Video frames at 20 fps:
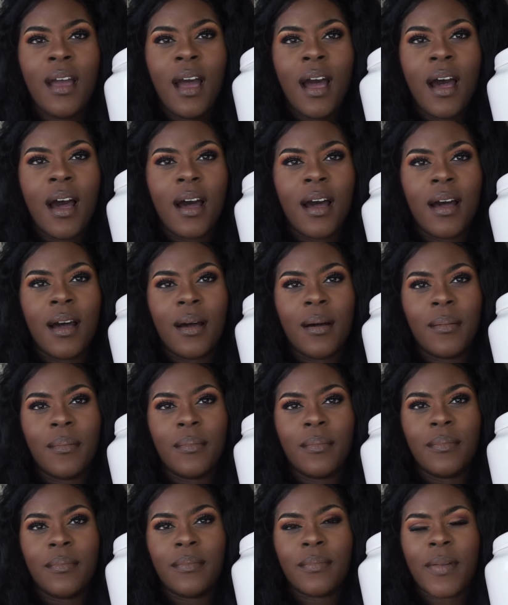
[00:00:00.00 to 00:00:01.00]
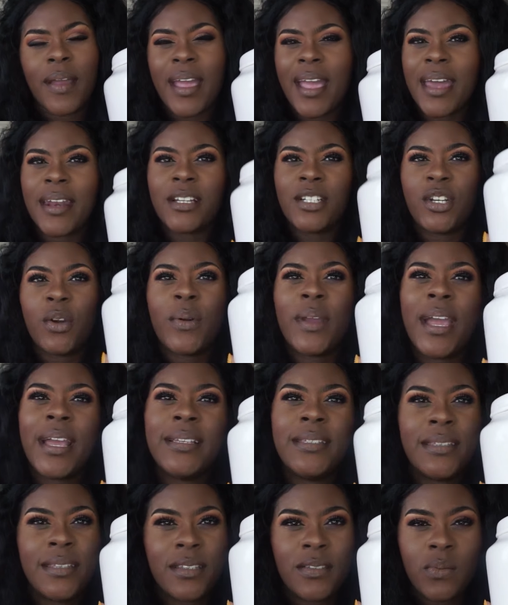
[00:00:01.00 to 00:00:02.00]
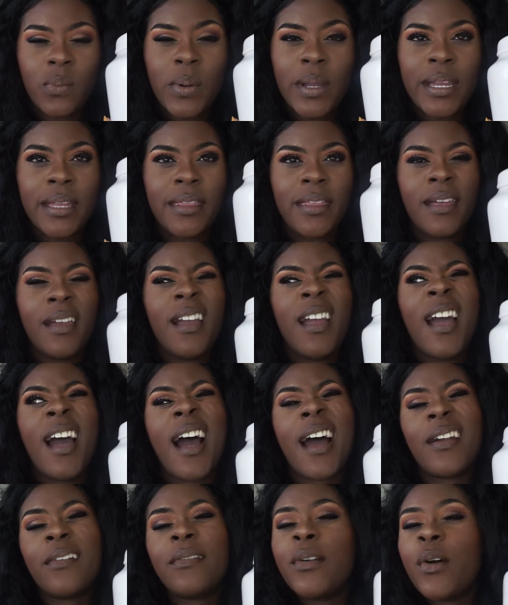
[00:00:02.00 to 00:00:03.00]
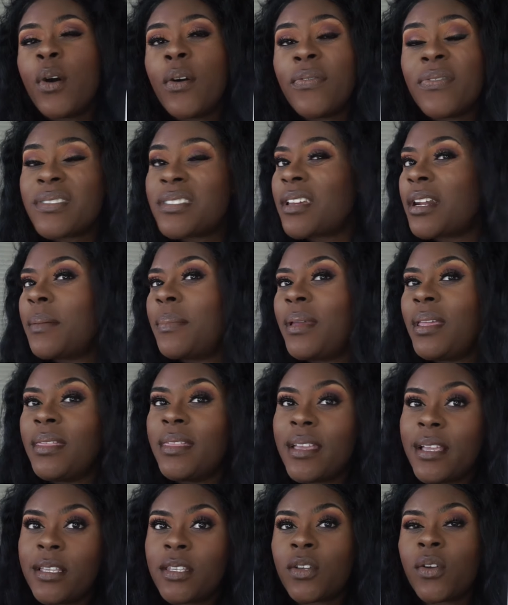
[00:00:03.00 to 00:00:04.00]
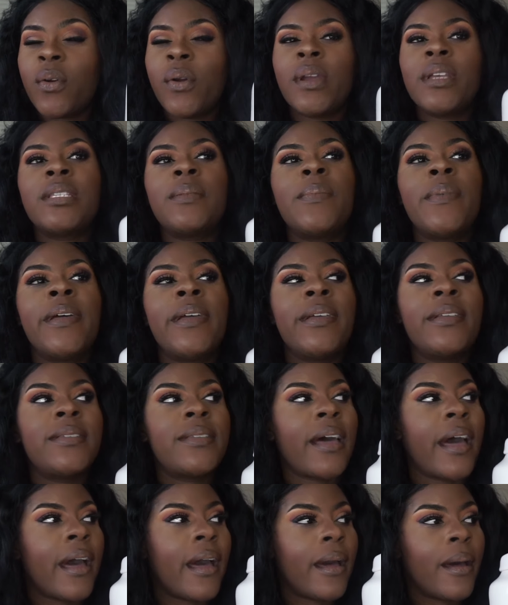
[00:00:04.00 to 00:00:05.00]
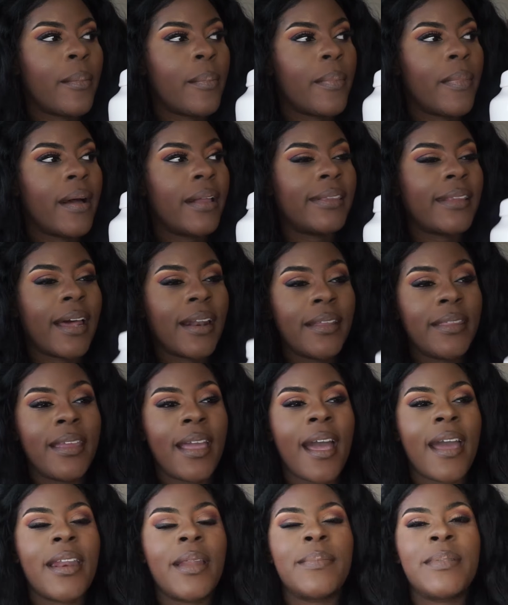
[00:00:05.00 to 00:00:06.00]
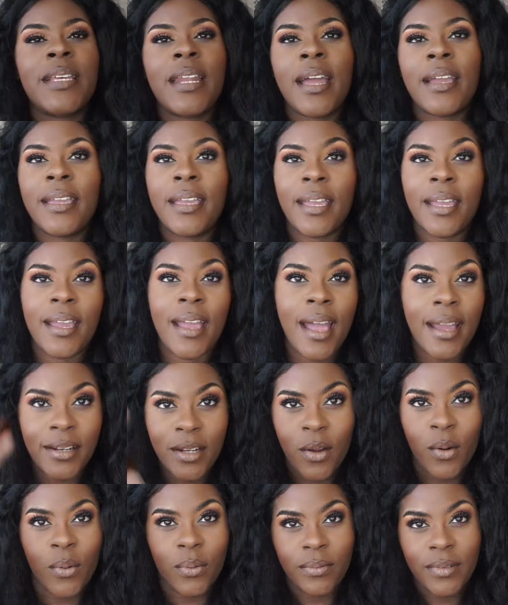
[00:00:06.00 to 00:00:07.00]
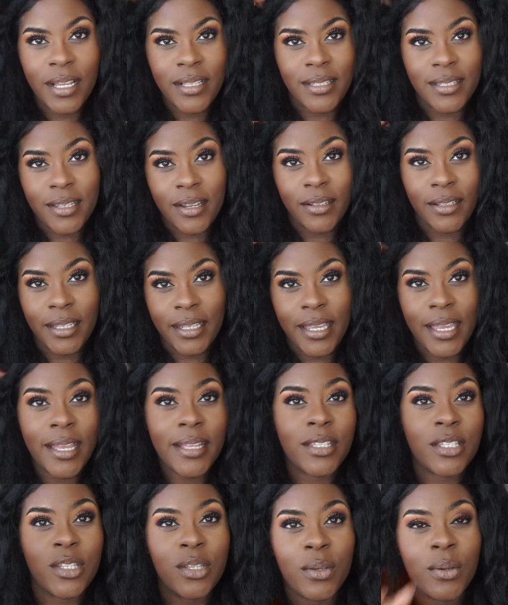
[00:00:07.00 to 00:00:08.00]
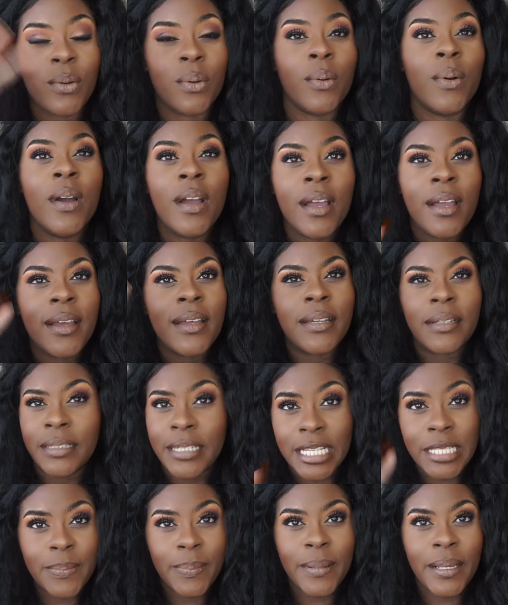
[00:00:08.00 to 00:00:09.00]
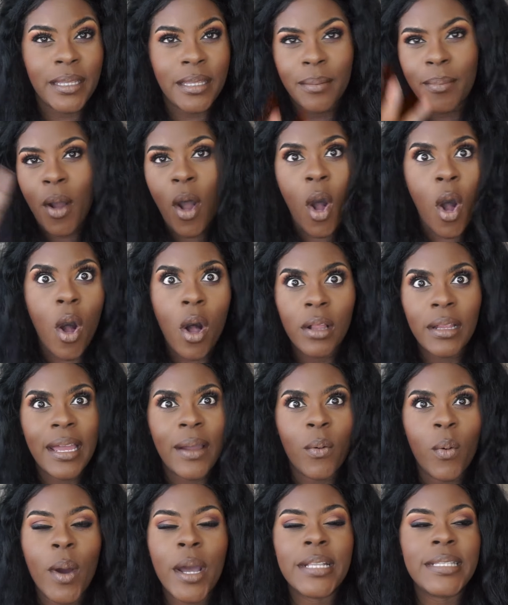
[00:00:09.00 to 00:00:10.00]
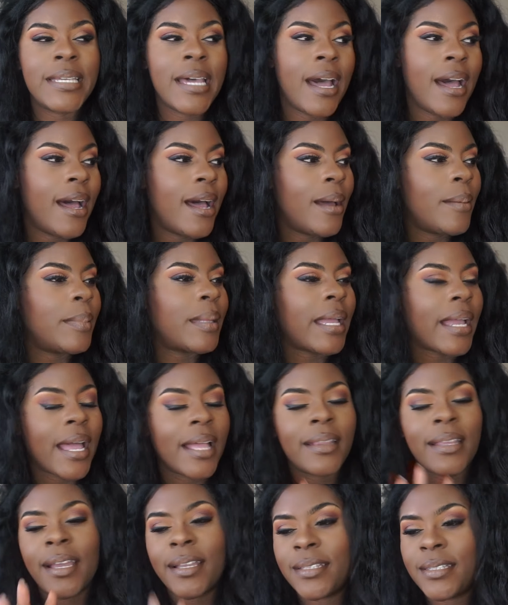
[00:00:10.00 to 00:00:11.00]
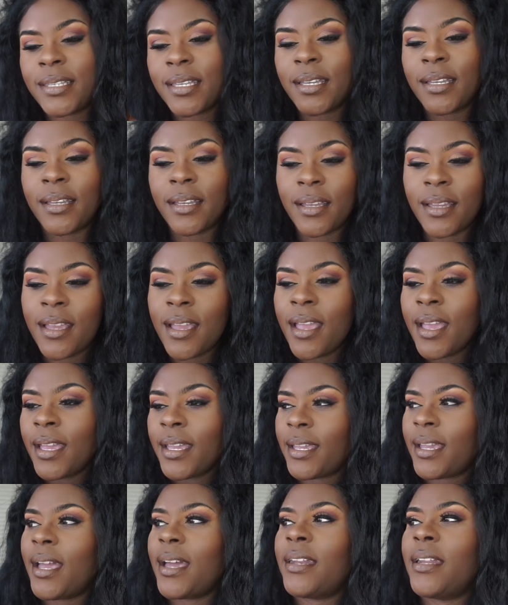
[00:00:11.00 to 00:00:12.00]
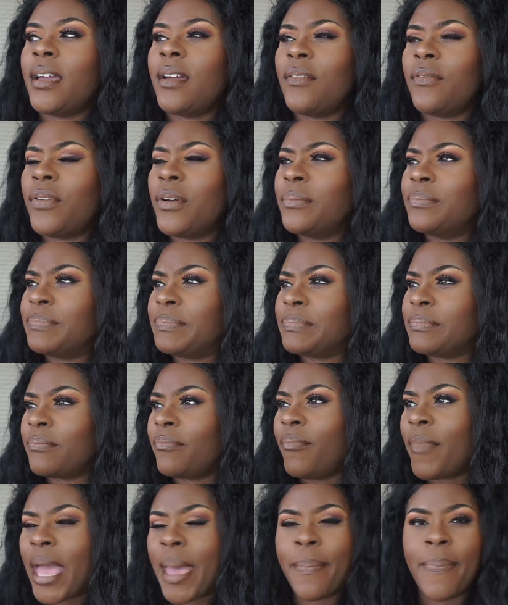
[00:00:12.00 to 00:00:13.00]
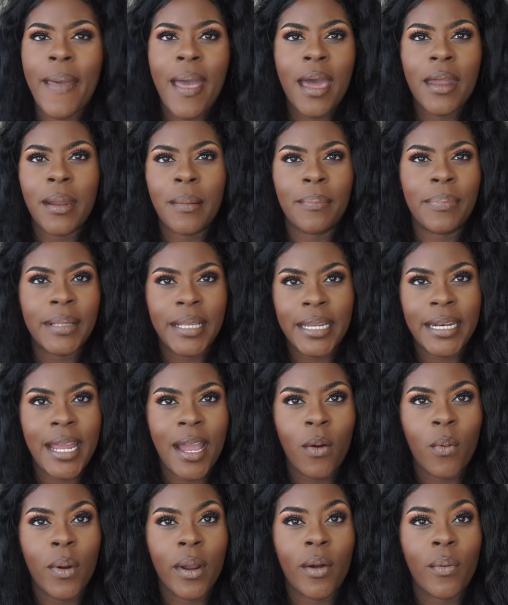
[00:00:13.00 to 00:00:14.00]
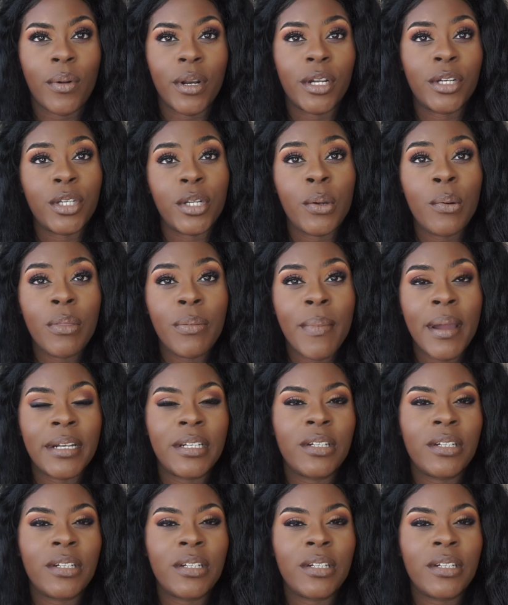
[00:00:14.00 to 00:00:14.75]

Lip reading: kind of showcase this with. I don't know if it's gonna be this Christmas. A lot of the items that I get, I don't necessarily get to display them all at one time. Like I like to kind of map out and plan out what I wanna do with my